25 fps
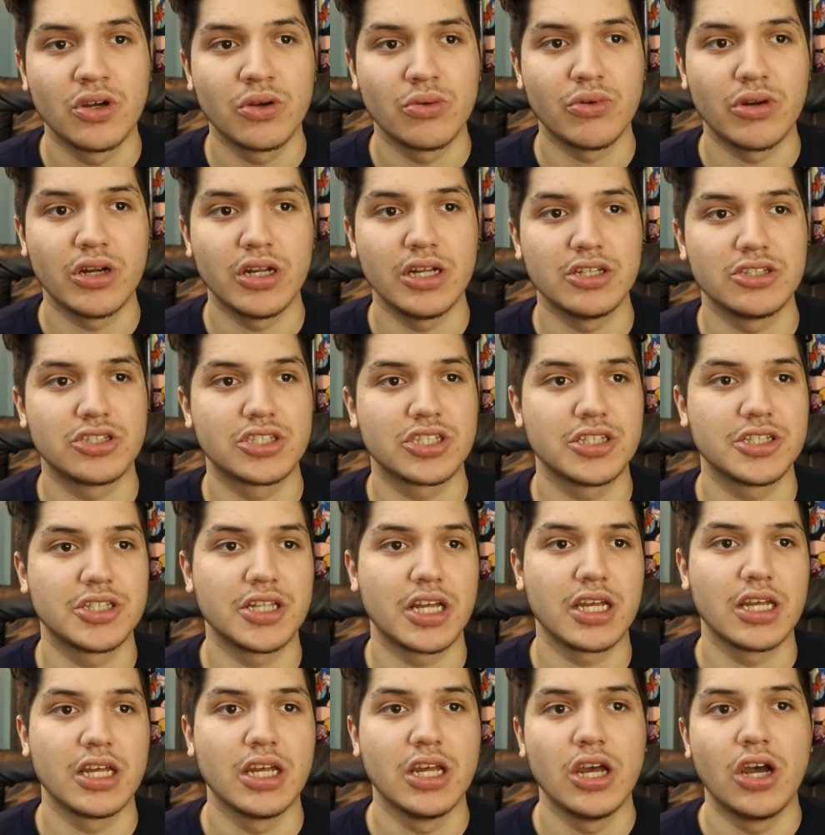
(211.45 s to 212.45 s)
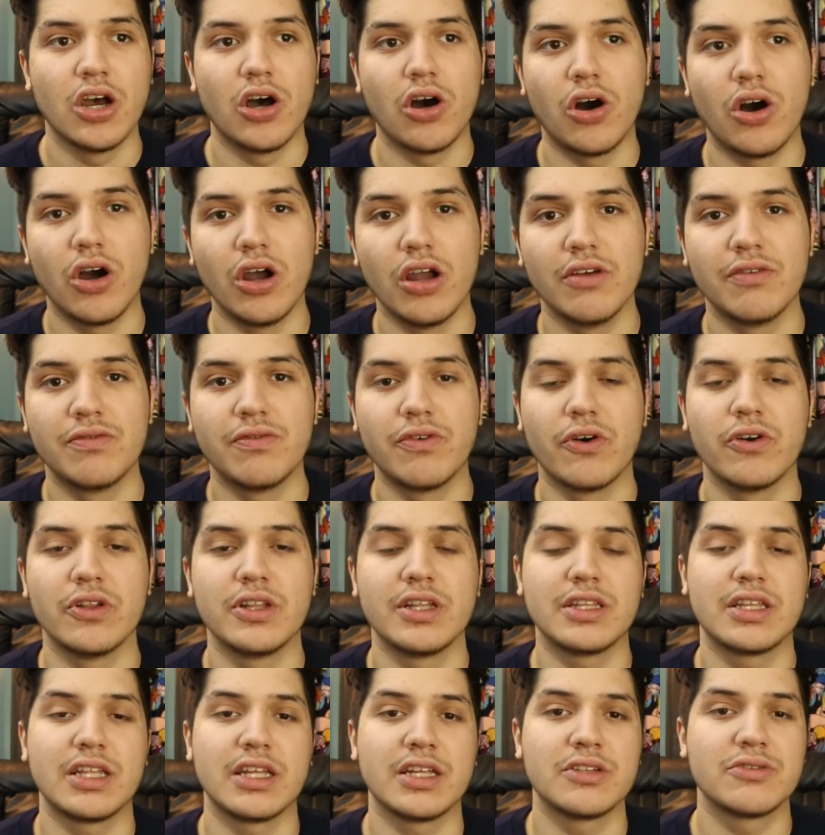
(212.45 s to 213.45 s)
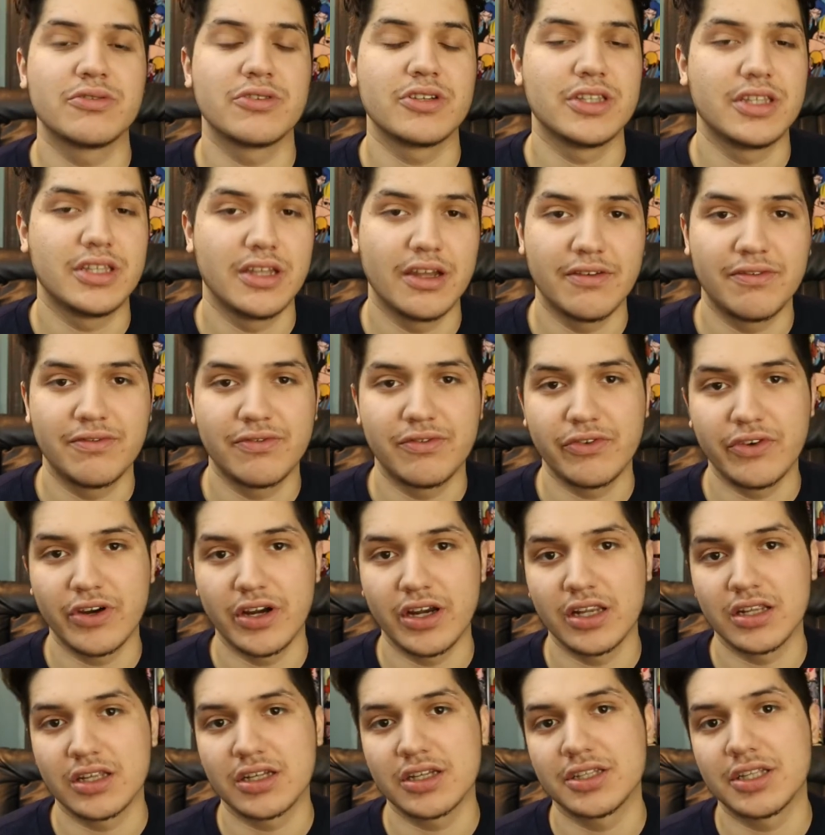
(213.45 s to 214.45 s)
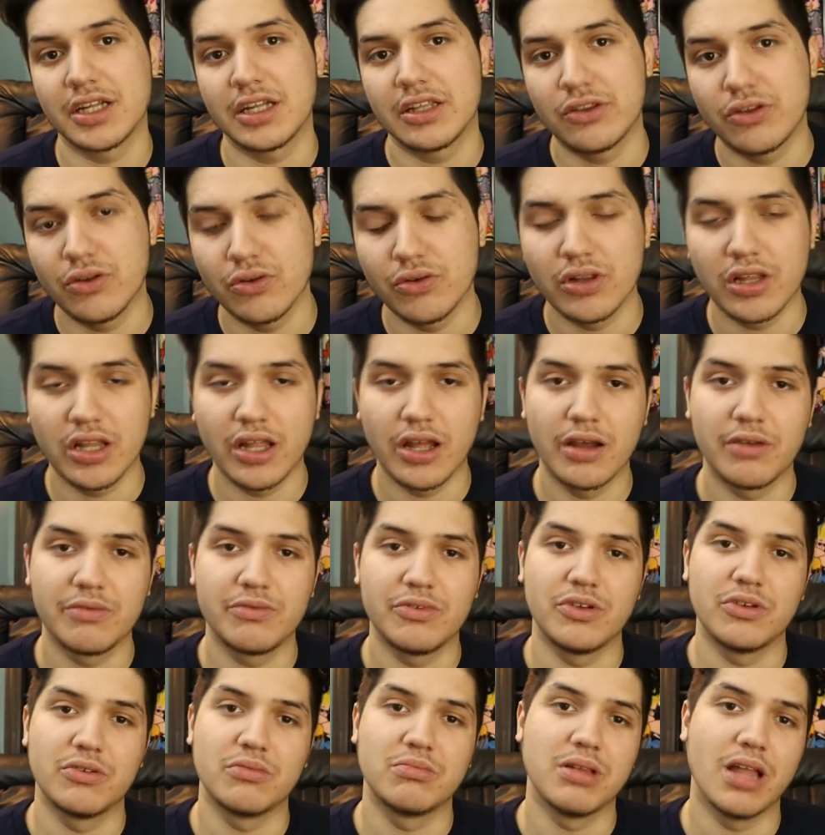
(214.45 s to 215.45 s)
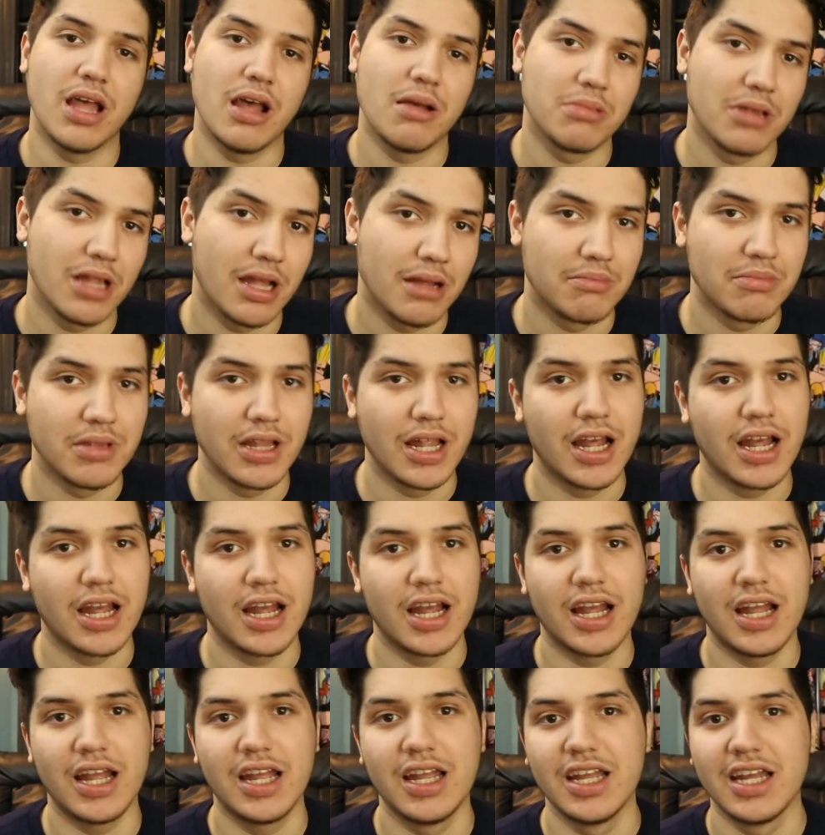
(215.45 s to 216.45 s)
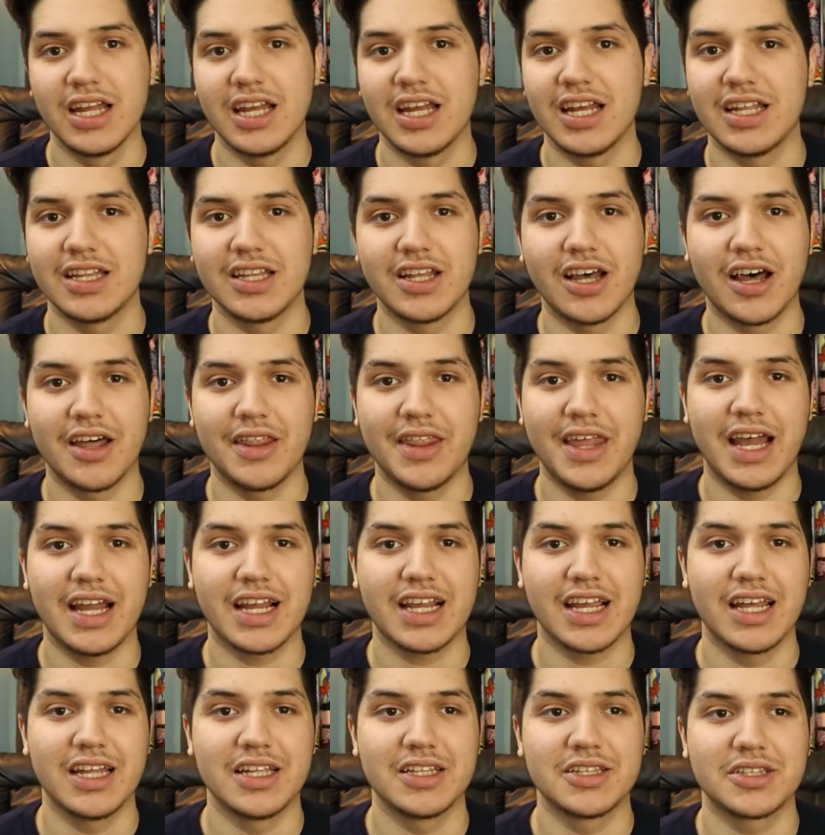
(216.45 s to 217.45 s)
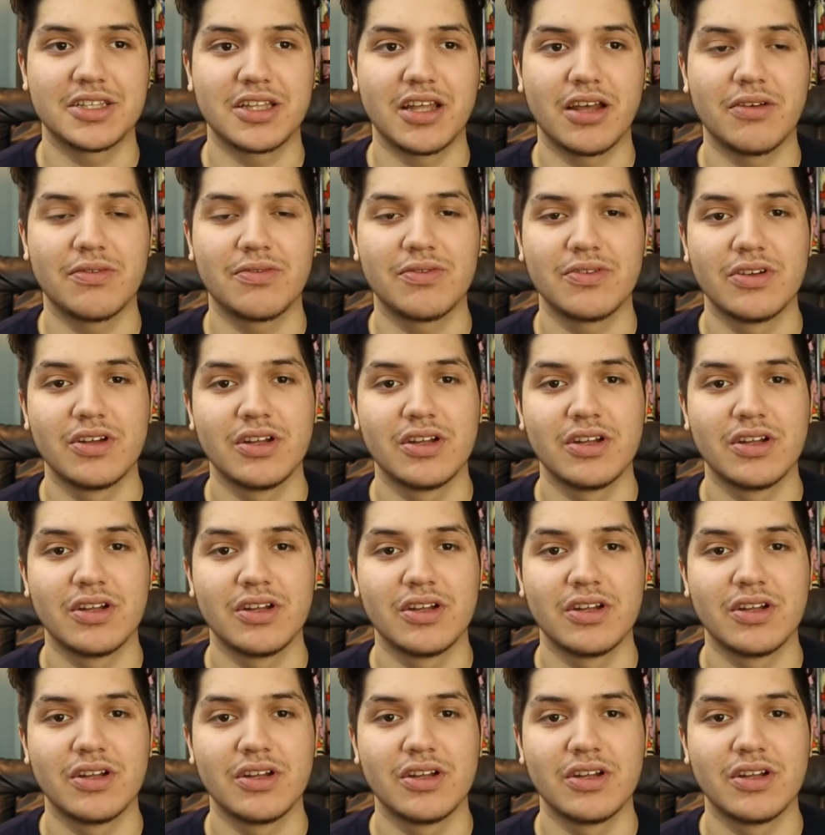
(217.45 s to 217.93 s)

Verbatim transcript: where she was like, "Oh, if only things were different, because I do love you, blah blah blah," and all that kind of stuff.